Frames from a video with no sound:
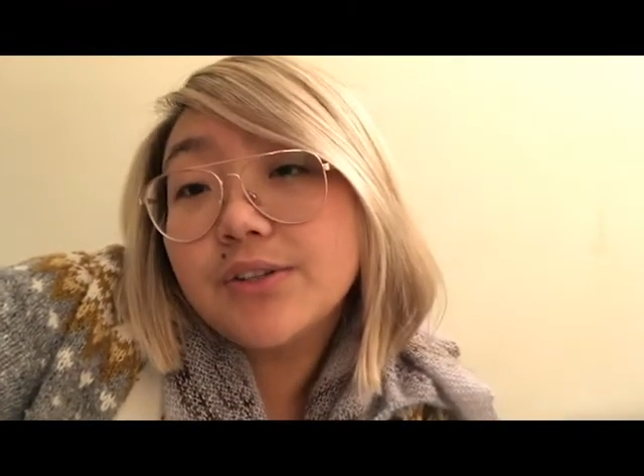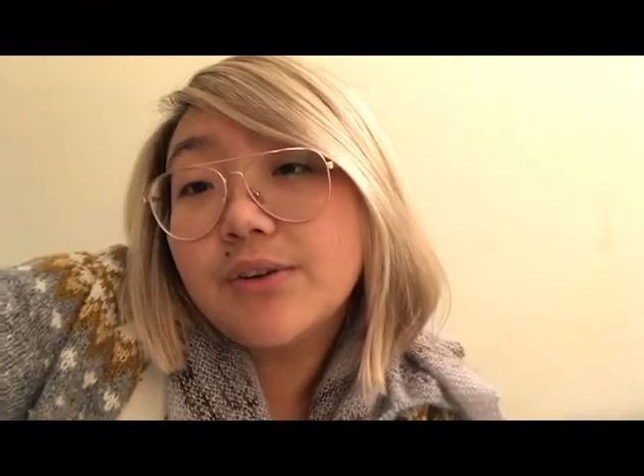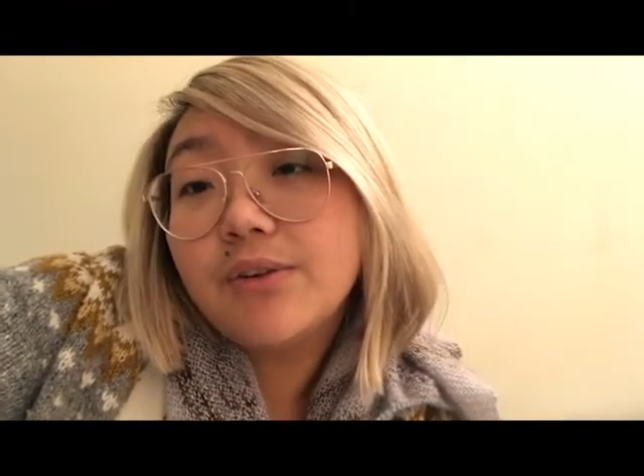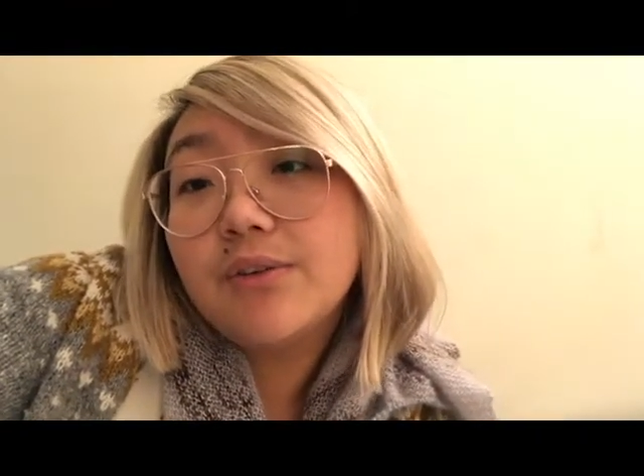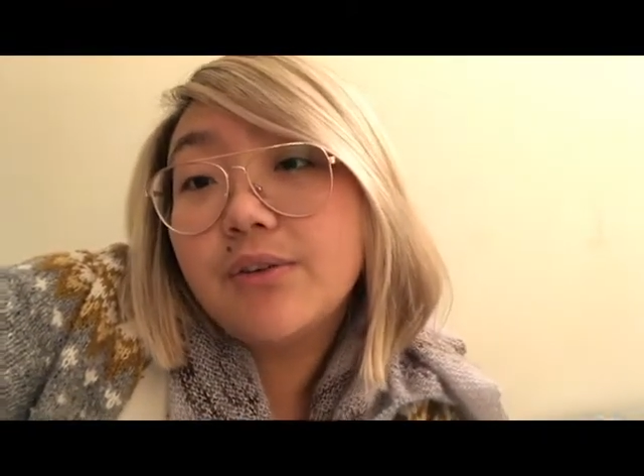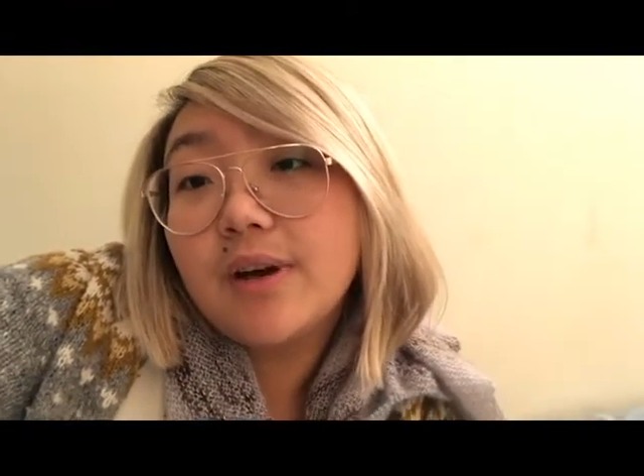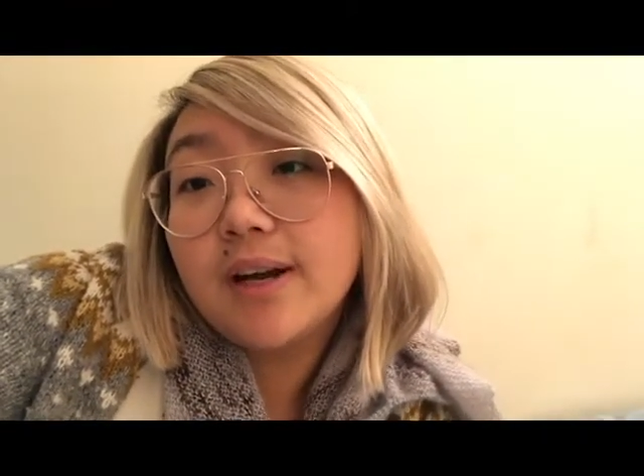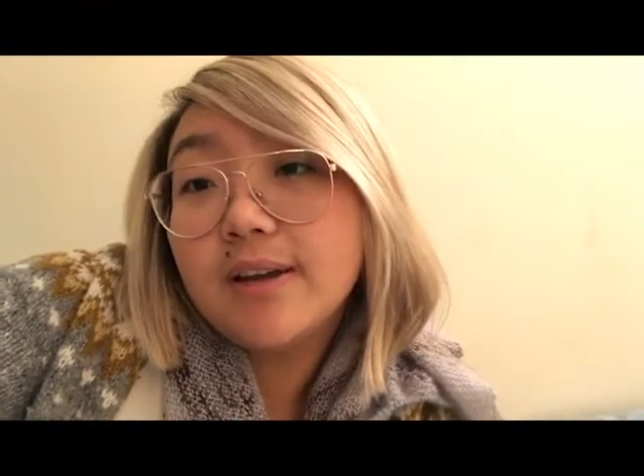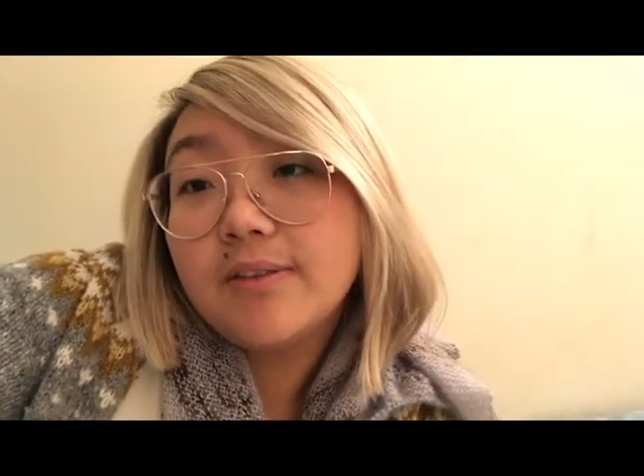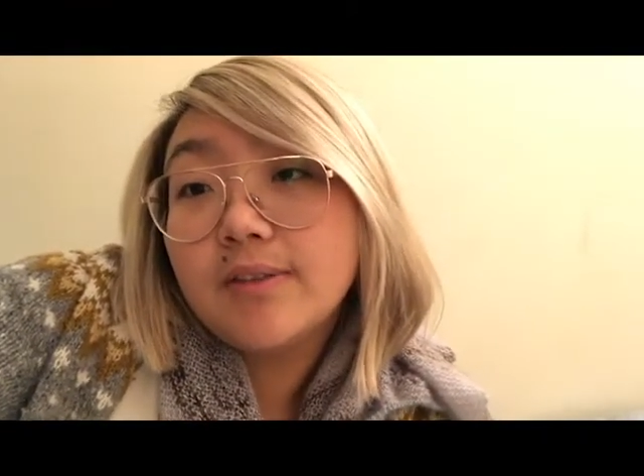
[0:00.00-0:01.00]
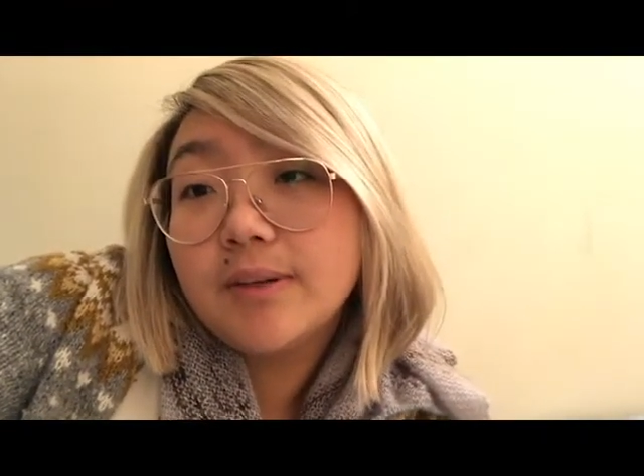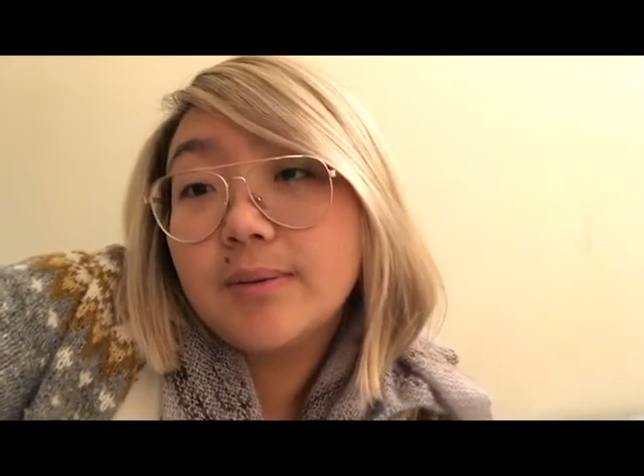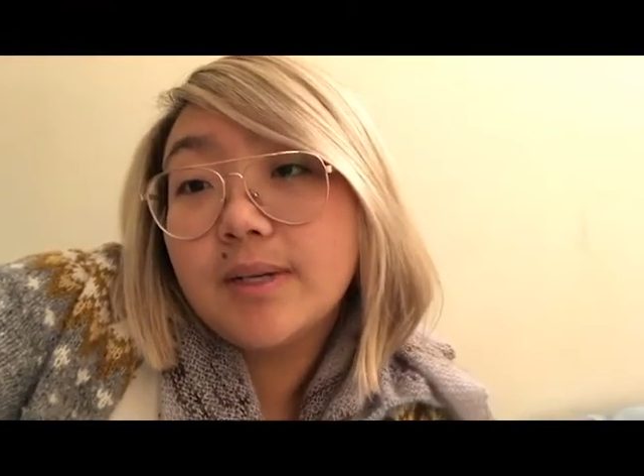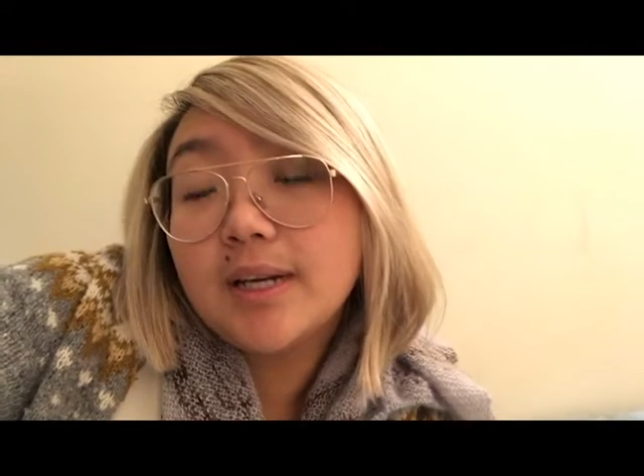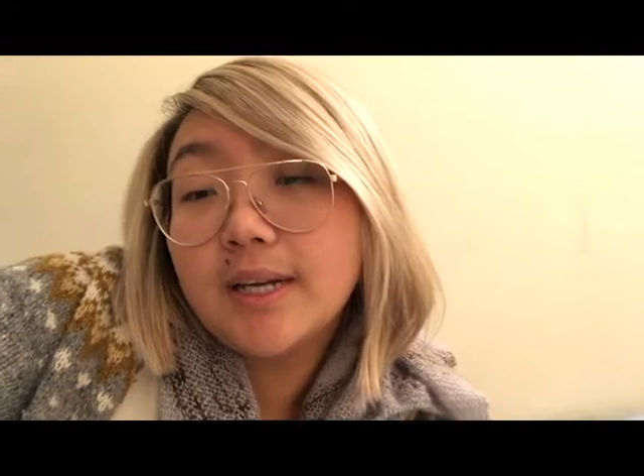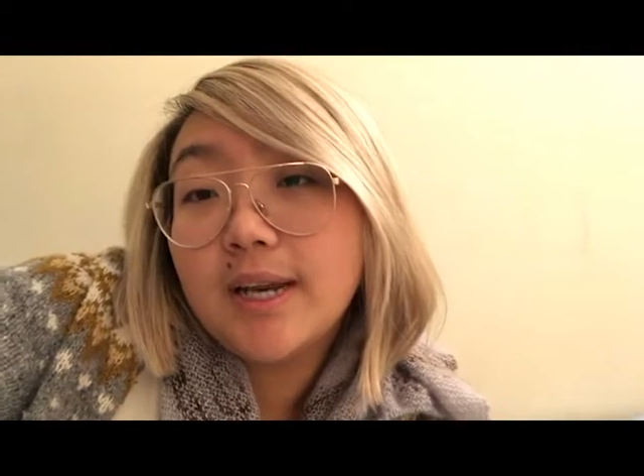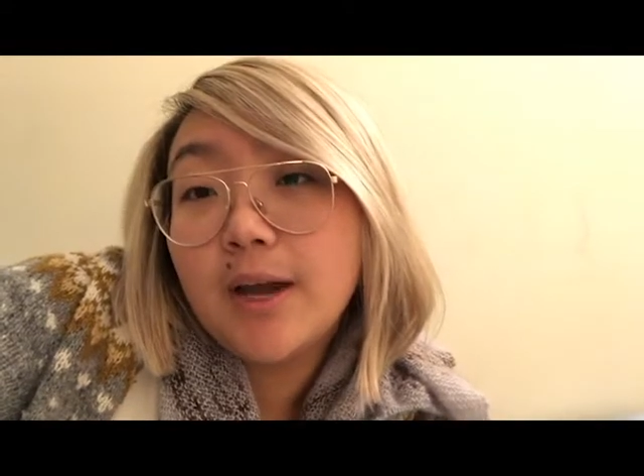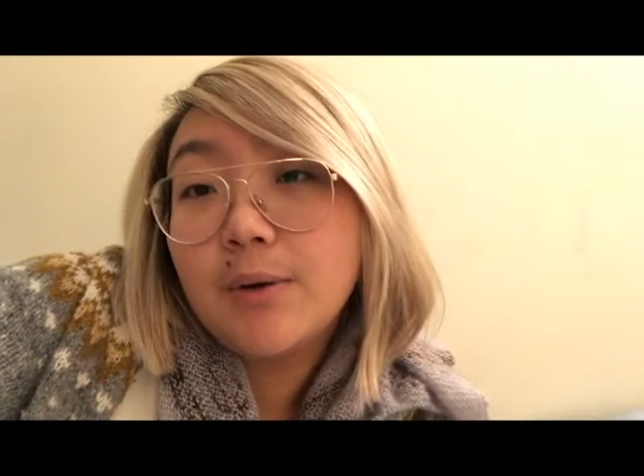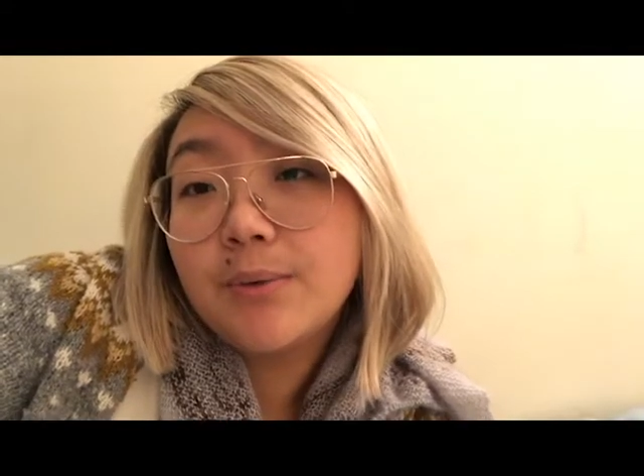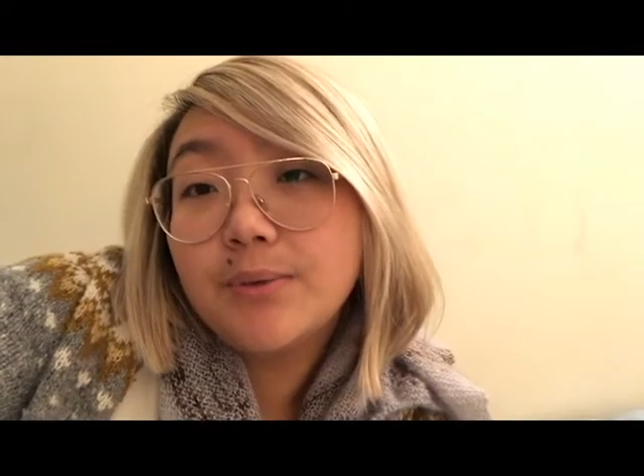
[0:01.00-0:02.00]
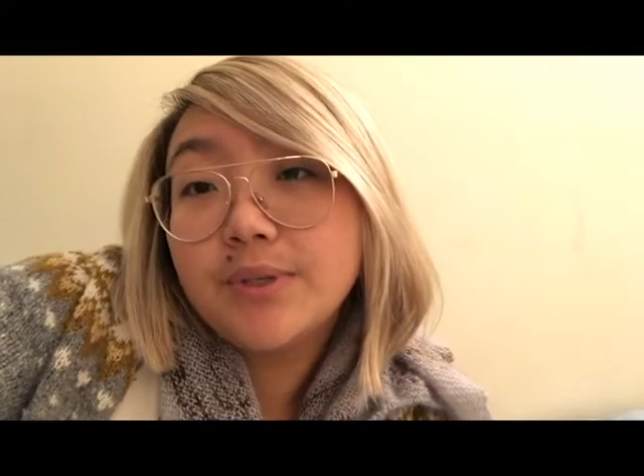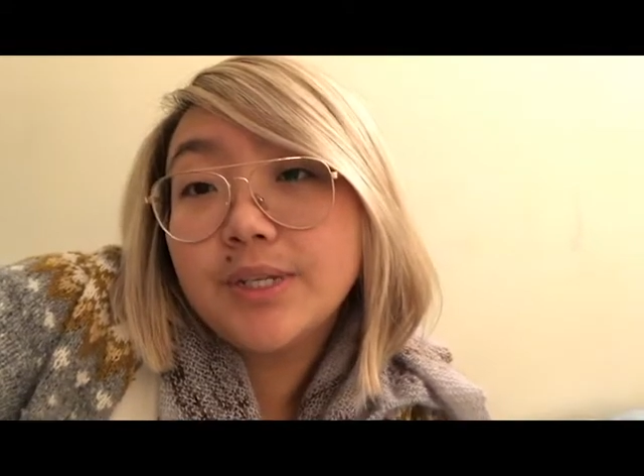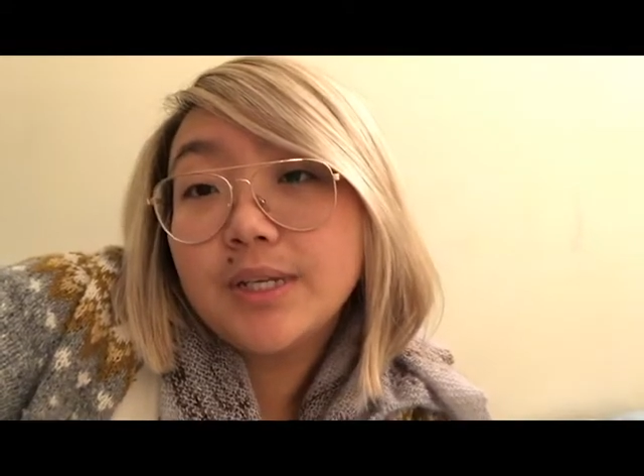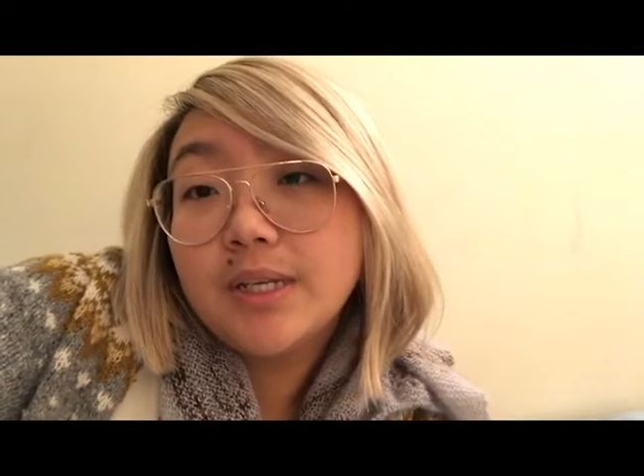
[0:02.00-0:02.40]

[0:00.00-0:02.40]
So I've cut out